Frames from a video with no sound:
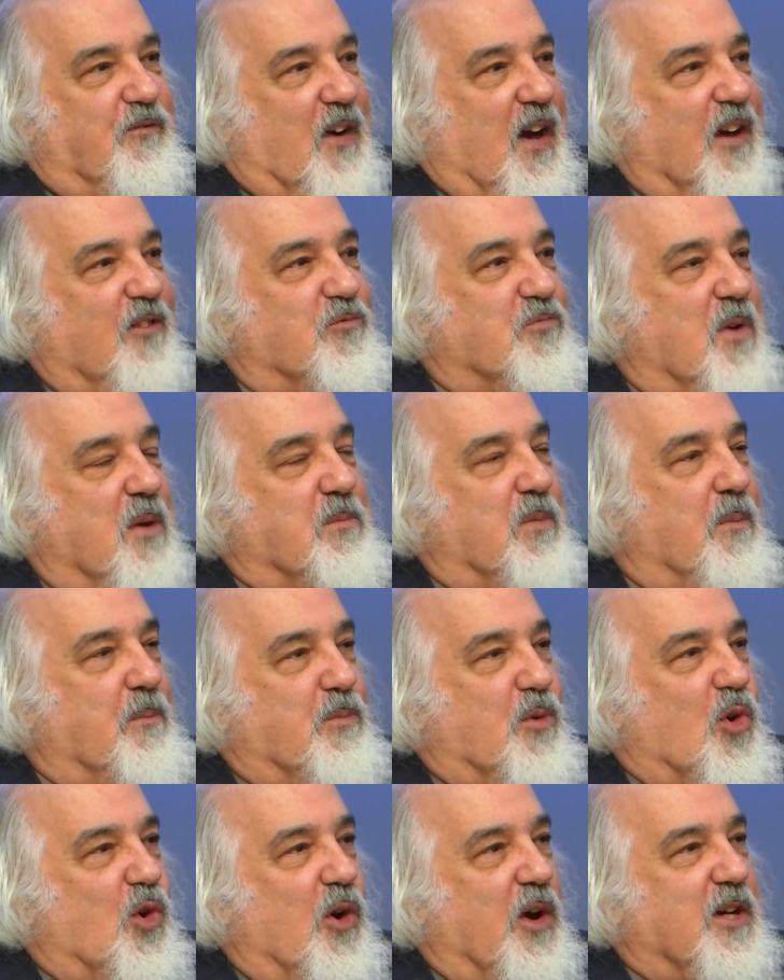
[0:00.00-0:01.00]
a 5-member
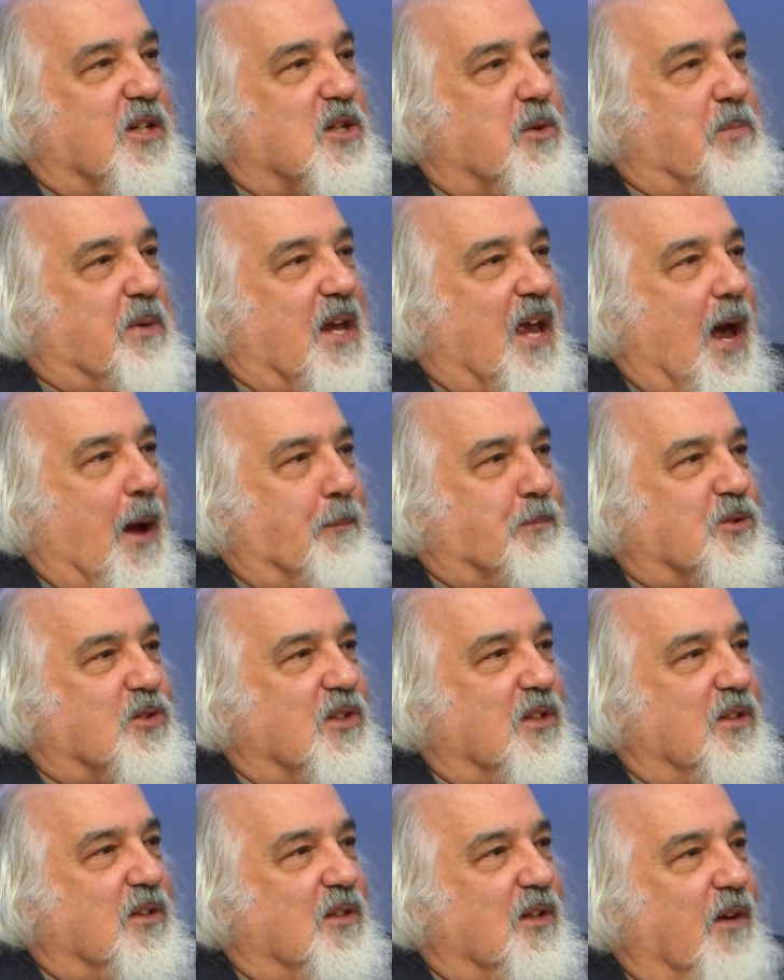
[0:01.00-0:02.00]
board to be
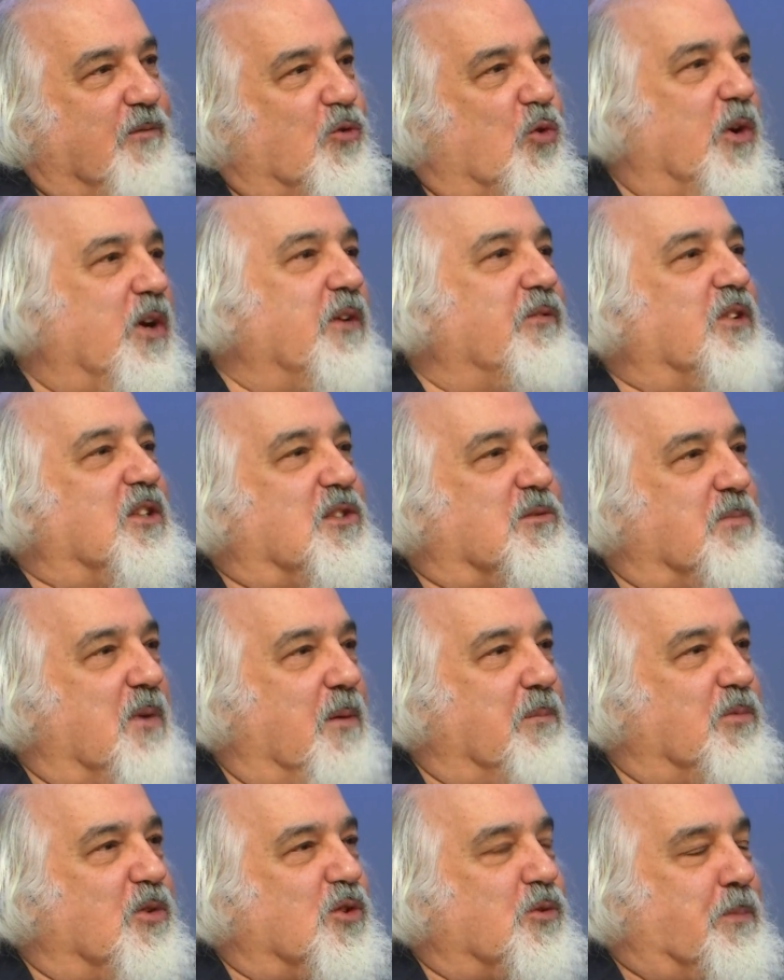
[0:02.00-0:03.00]
absent of one of its
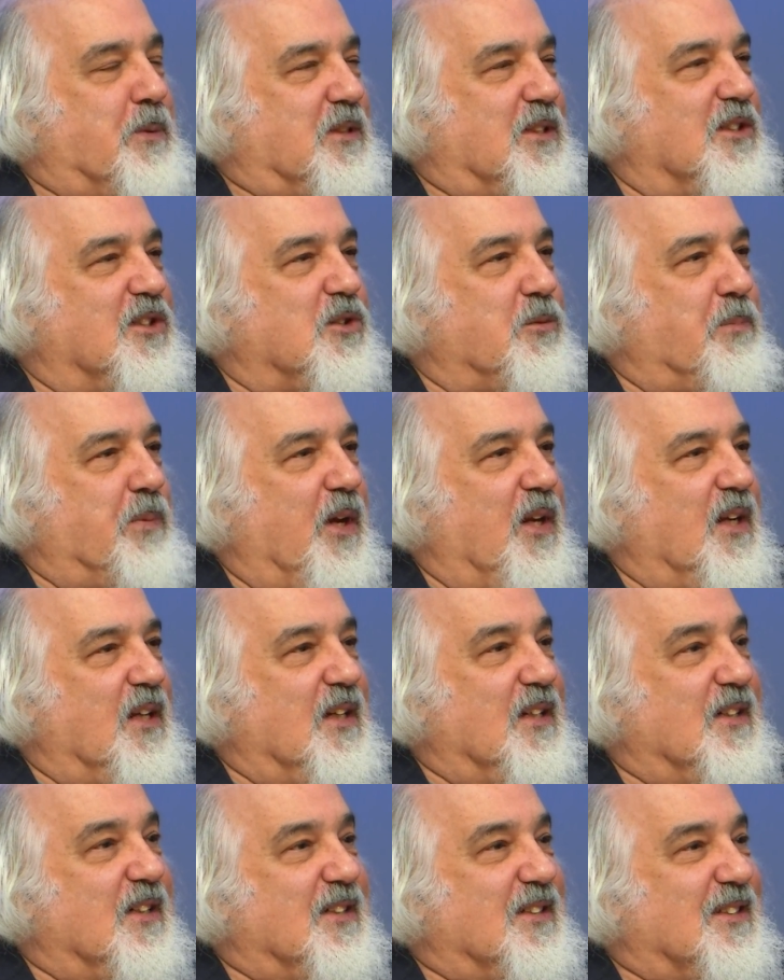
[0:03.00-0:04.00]
members
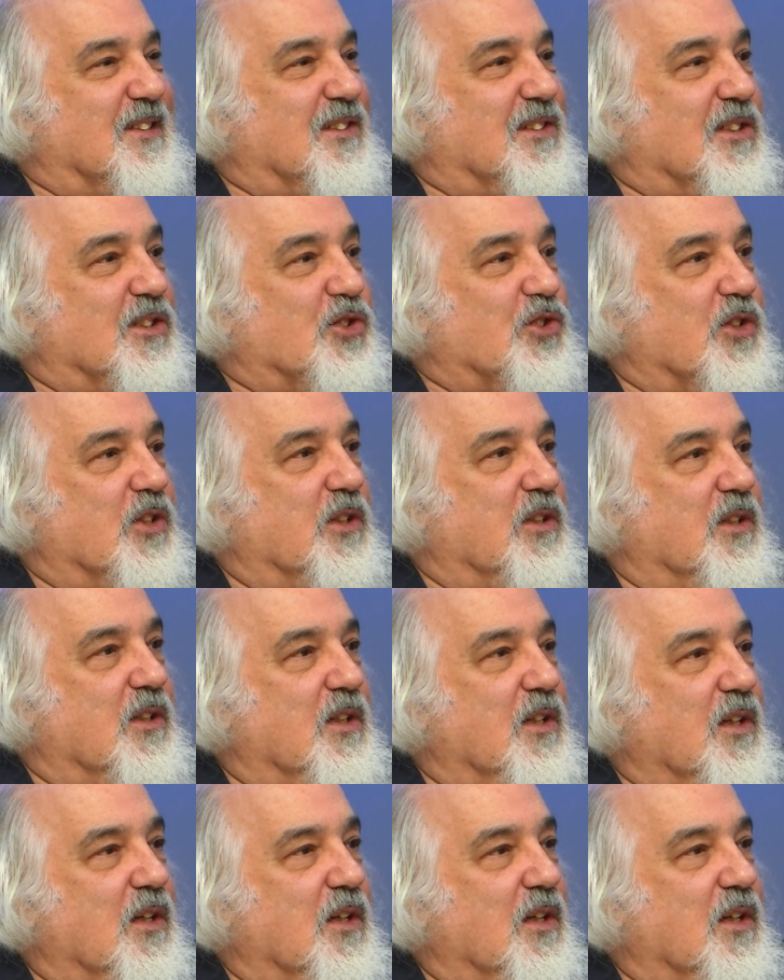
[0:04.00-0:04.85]
participating in a decision